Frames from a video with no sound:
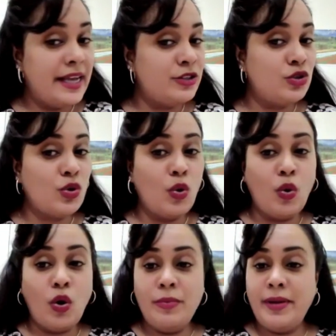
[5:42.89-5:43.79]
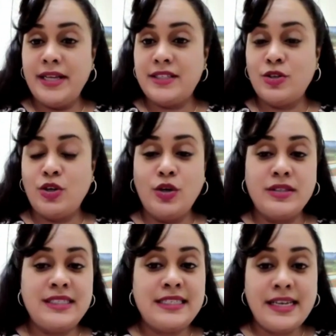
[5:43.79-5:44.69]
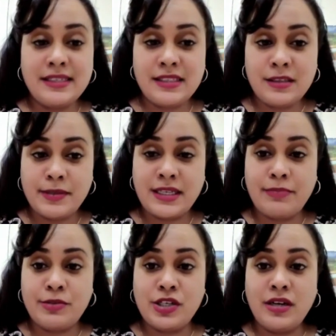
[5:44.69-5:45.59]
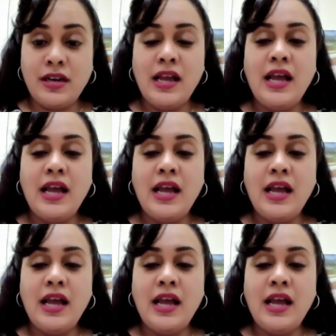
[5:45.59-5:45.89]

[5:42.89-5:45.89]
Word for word: It's all based on your taste perception